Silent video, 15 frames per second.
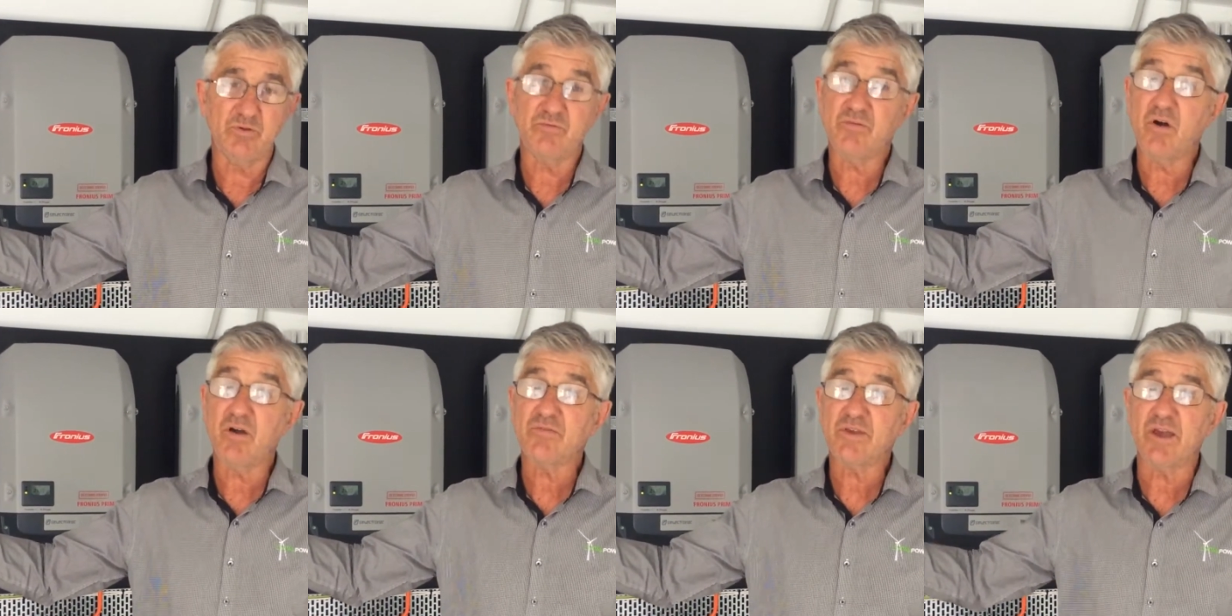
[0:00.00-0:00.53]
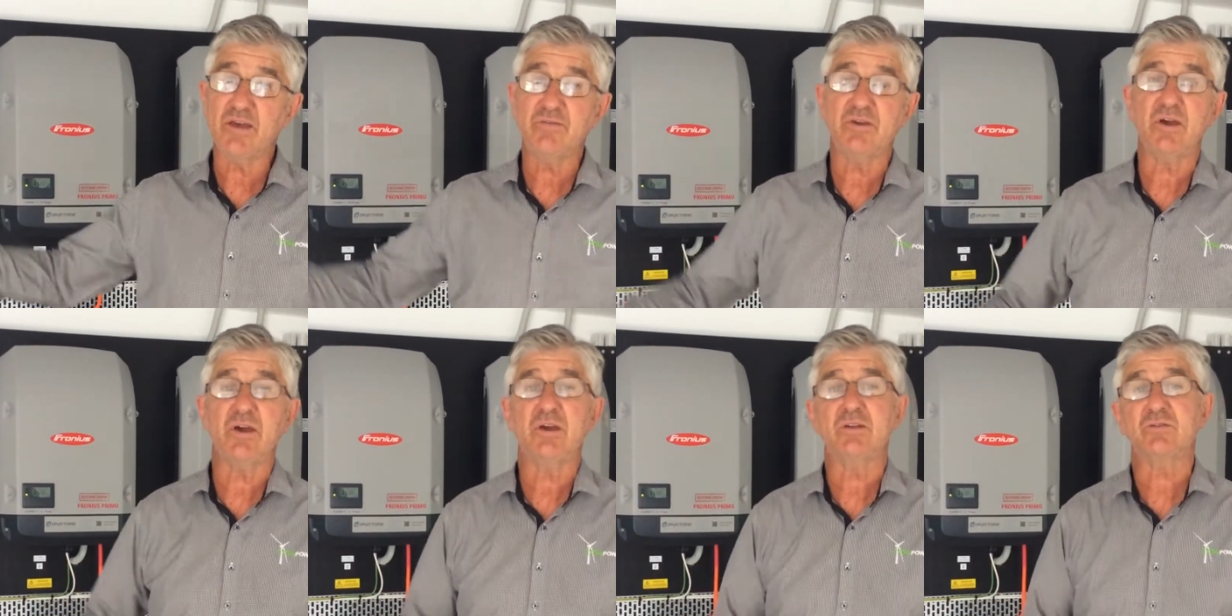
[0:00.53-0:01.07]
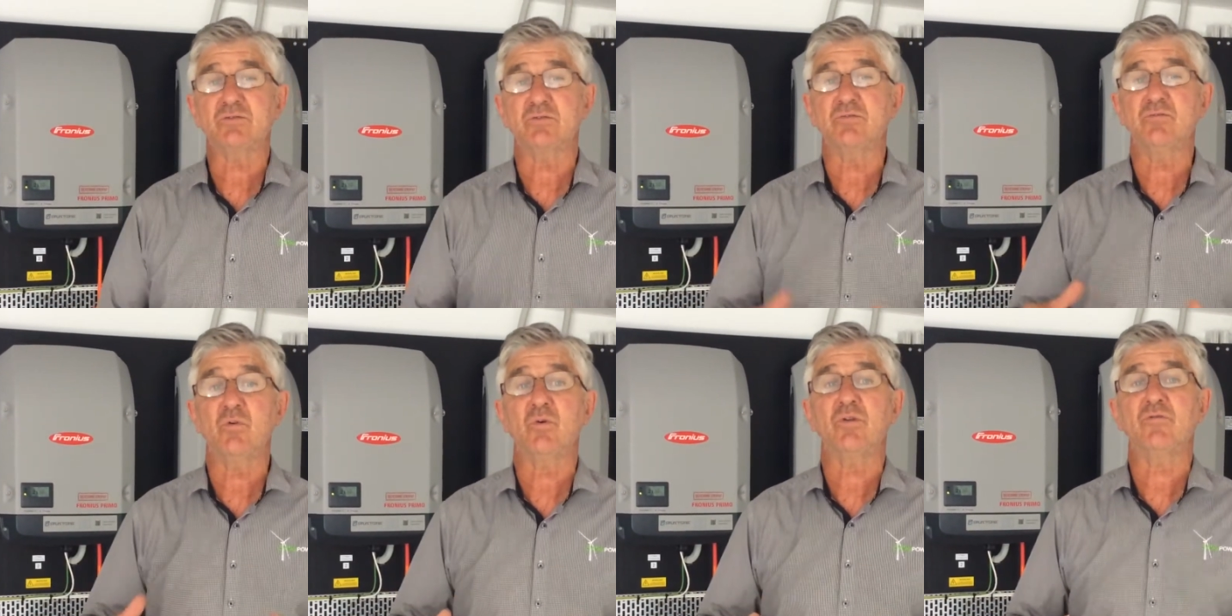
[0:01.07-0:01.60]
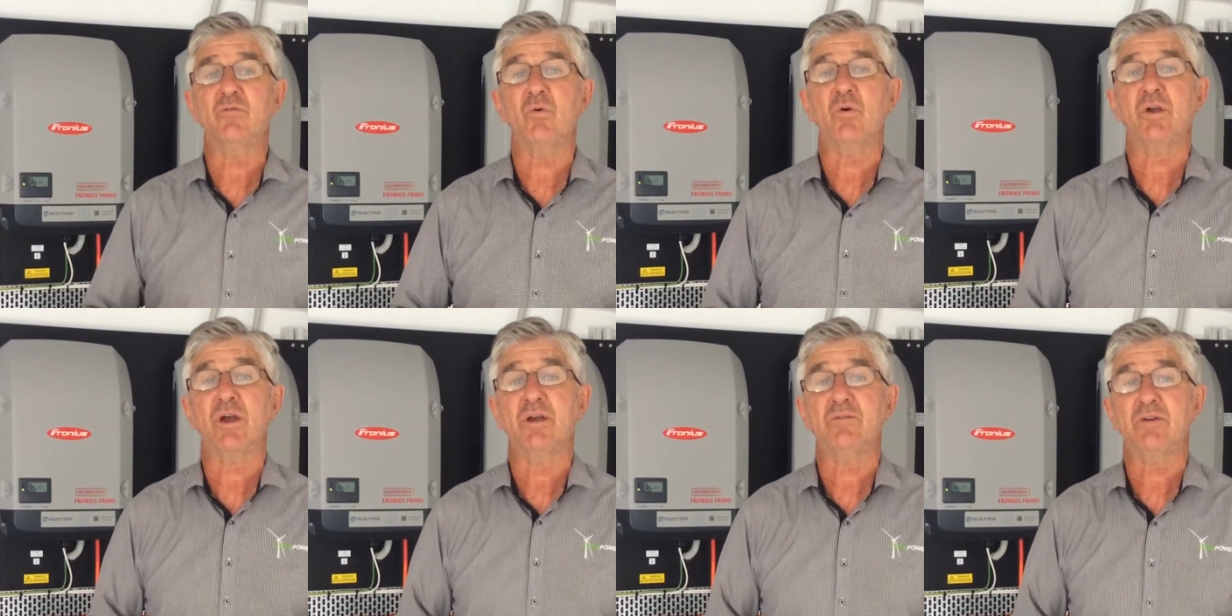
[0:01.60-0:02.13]
kVA to 44
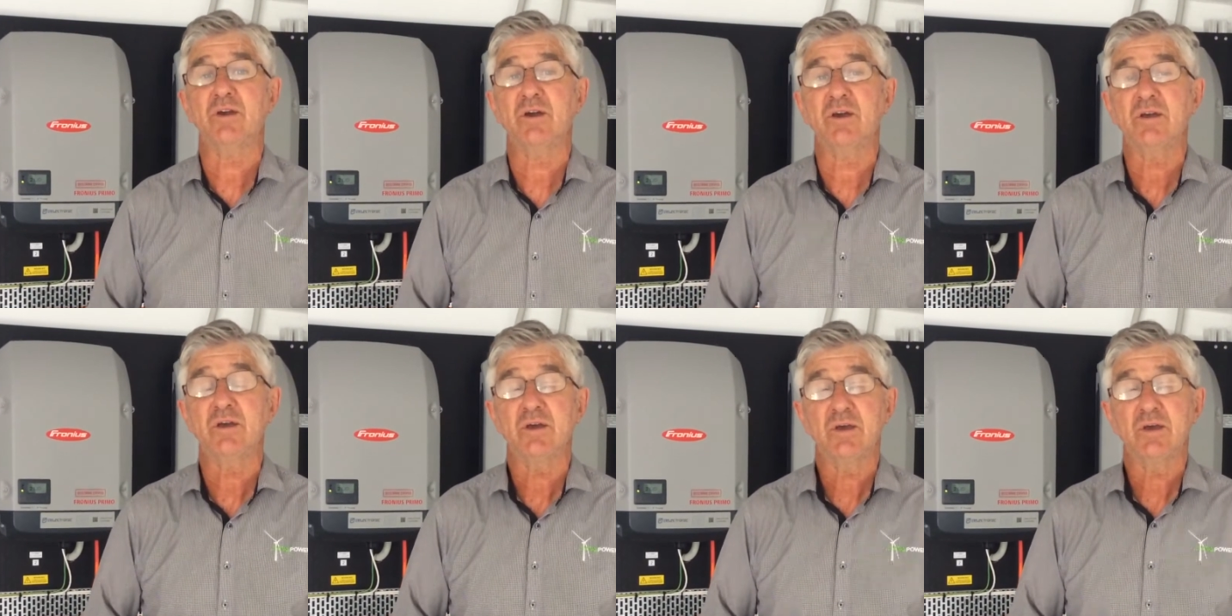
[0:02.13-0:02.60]
kVA,